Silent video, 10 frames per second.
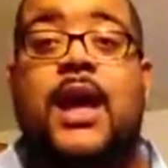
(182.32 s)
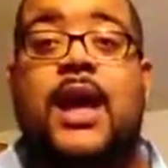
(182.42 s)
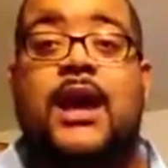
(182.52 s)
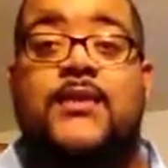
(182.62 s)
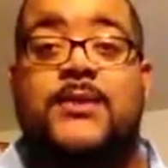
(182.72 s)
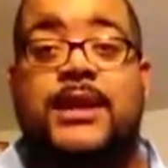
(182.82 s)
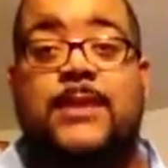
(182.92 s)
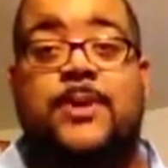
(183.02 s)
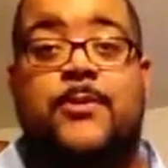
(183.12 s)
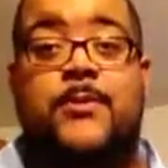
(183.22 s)
And if you want to
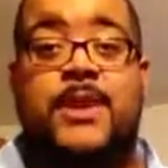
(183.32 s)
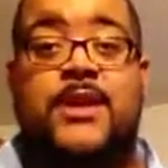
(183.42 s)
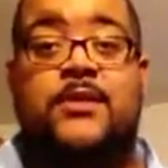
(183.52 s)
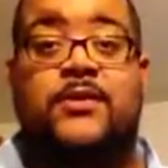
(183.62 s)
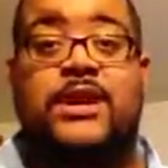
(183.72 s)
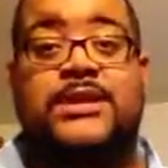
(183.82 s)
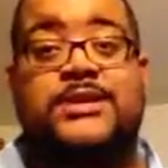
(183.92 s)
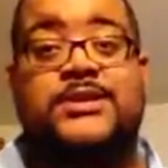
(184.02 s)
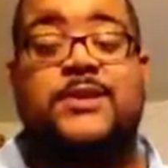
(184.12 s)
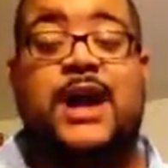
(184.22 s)
keep up with me, and hope you guys
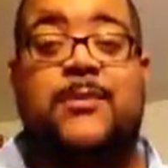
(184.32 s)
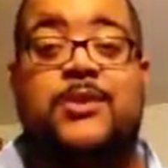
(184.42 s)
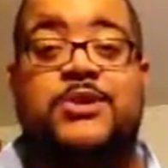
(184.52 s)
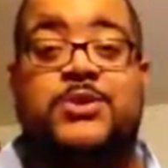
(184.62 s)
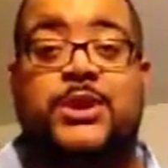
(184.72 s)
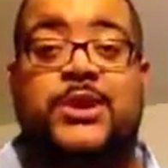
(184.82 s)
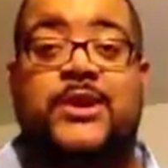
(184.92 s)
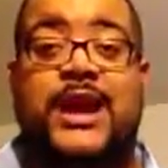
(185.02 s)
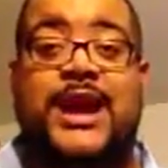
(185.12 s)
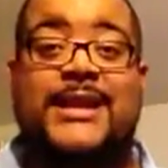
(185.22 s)
do, I am on
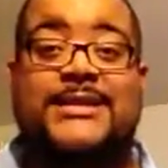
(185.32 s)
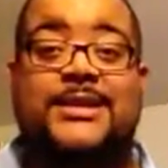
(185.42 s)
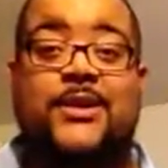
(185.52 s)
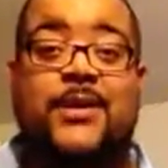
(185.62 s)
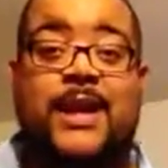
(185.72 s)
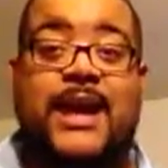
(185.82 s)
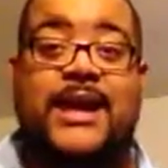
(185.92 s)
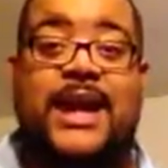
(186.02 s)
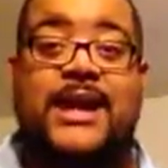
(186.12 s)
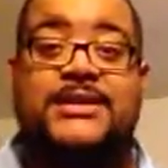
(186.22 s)
Twitter and Instagram at
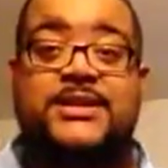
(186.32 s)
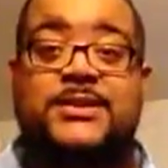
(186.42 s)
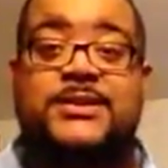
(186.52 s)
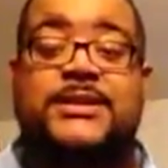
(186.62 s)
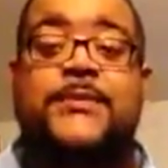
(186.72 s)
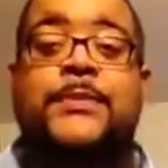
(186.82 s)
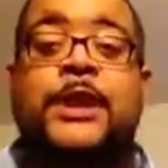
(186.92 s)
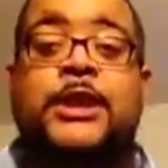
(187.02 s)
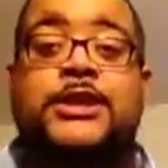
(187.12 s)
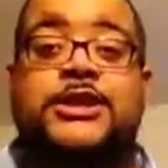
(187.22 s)
KTookes.
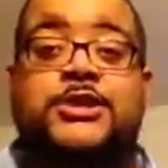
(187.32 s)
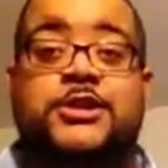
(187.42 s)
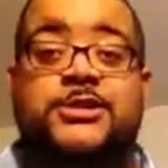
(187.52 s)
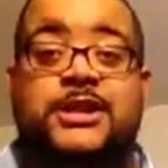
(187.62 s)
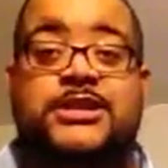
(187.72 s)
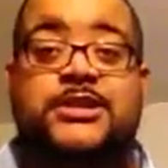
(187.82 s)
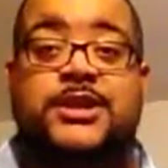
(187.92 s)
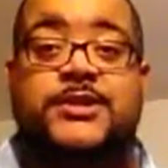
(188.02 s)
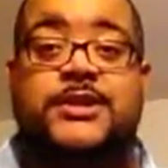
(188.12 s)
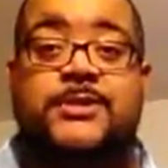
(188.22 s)
The show that you're watching on
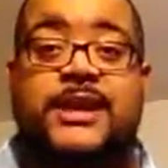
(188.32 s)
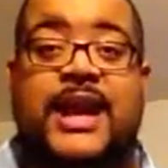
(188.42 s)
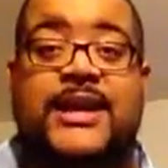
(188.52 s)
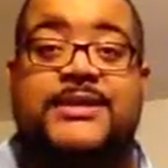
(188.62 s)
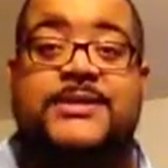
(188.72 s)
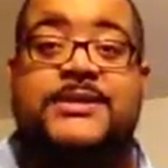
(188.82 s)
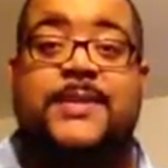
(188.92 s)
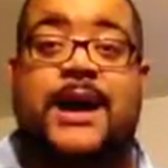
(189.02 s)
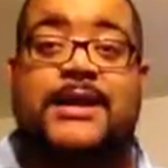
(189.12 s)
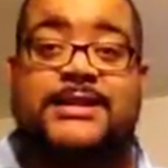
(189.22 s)
YouTube, the k
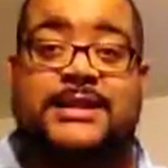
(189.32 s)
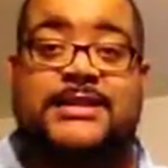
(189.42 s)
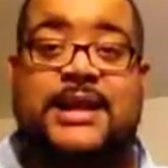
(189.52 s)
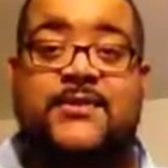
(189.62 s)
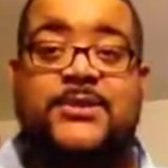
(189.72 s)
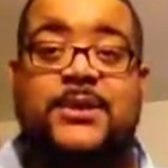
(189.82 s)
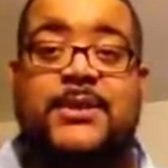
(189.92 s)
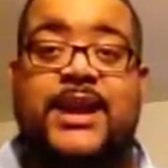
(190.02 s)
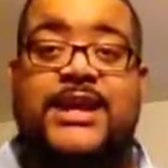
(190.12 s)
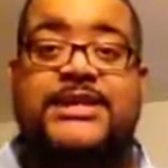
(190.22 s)
Spot, it does have a Twitter
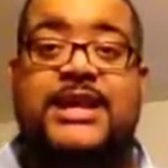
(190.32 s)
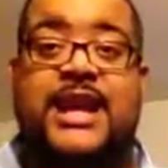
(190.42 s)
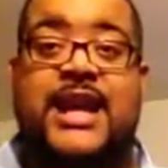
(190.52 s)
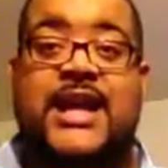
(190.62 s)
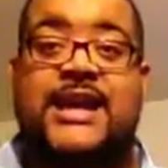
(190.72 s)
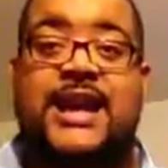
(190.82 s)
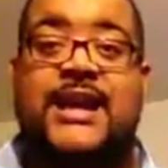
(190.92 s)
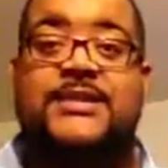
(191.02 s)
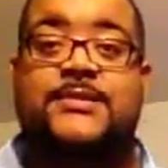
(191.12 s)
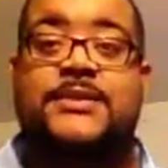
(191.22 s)
page at
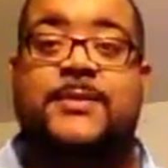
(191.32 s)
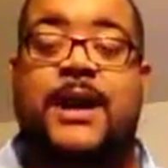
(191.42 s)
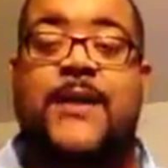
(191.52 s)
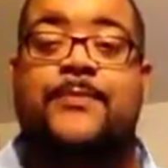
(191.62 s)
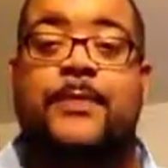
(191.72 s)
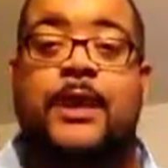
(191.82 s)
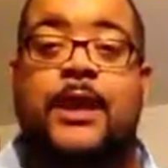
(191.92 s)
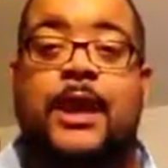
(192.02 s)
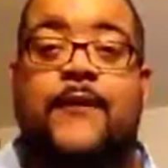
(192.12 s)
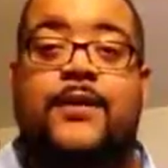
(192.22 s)
k Spot.
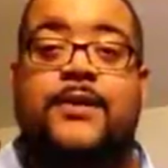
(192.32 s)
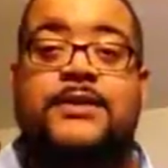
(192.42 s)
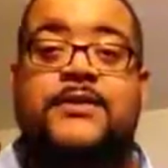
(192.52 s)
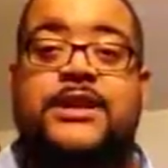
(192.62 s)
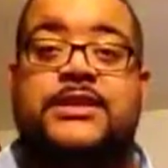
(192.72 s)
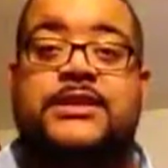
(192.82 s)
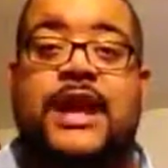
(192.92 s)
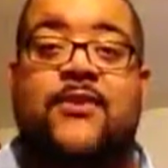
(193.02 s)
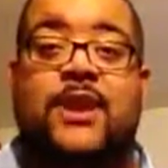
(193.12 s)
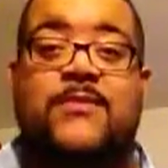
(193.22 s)
And for those of you that just
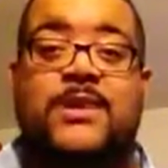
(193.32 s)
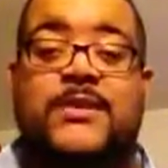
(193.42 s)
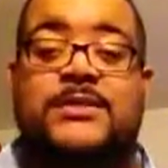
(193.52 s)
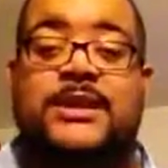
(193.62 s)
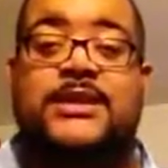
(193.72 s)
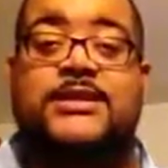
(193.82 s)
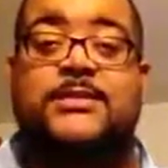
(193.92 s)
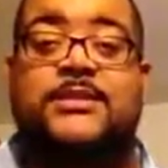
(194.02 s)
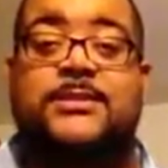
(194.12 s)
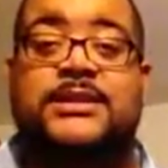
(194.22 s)
like great music and just
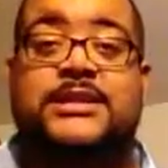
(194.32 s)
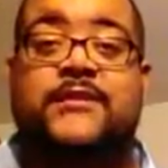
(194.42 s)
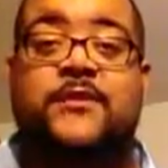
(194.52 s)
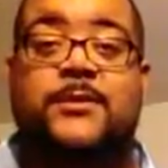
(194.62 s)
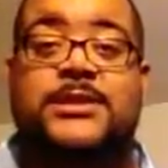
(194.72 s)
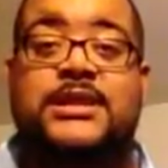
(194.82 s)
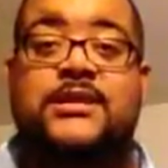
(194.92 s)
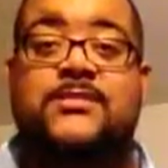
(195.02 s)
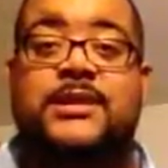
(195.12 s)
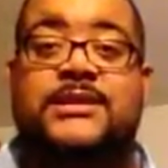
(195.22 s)
want something that's
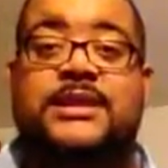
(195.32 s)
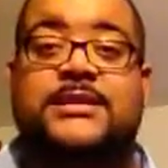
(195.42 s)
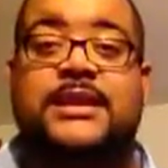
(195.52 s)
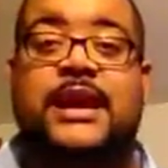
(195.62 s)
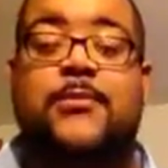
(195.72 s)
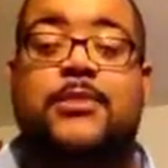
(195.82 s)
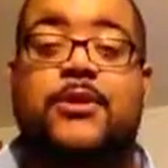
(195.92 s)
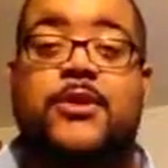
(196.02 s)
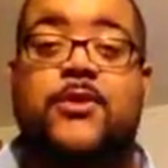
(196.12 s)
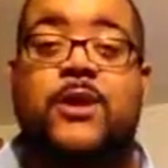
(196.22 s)
informative, but at the same time
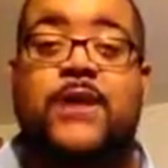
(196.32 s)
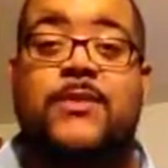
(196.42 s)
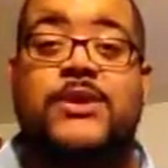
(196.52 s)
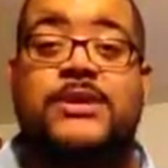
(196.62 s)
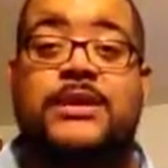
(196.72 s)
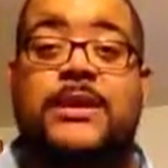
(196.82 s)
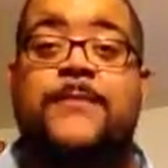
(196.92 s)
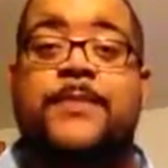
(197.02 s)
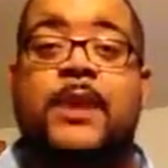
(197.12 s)
blow you away musically,